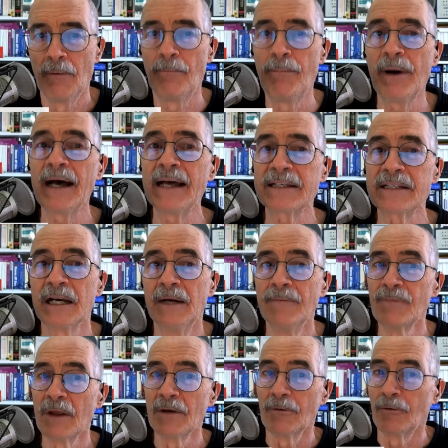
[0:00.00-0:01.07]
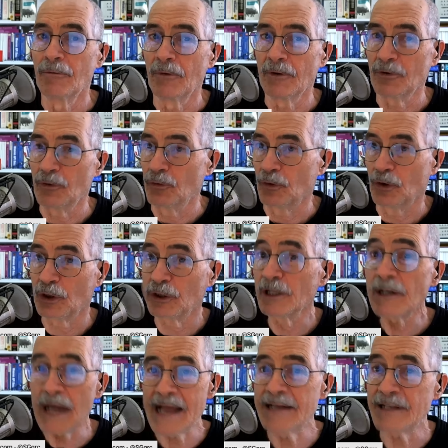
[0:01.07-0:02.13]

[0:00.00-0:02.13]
But clear,